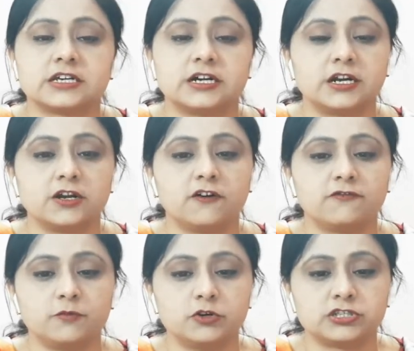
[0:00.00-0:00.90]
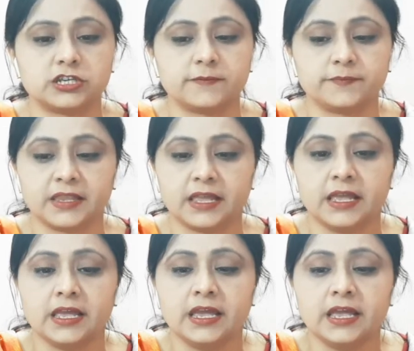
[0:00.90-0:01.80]
third law of motion.
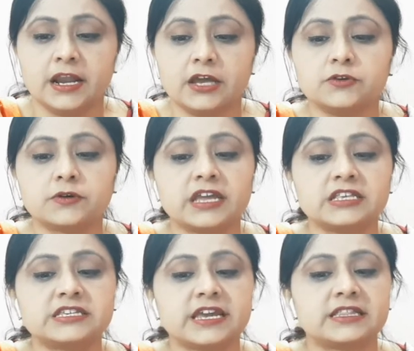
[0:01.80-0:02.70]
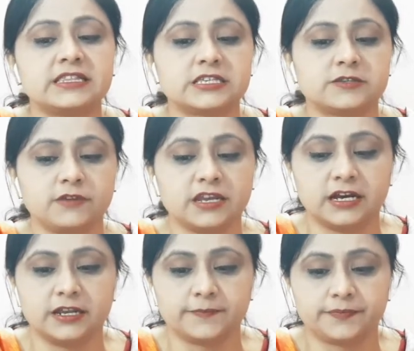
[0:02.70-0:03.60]
Now you can check this
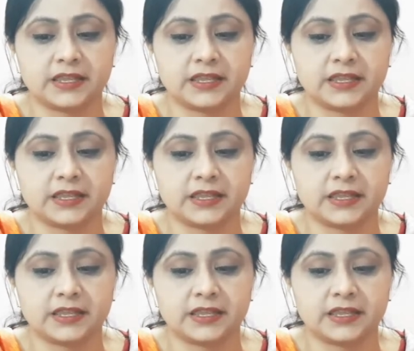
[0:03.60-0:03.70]
figure.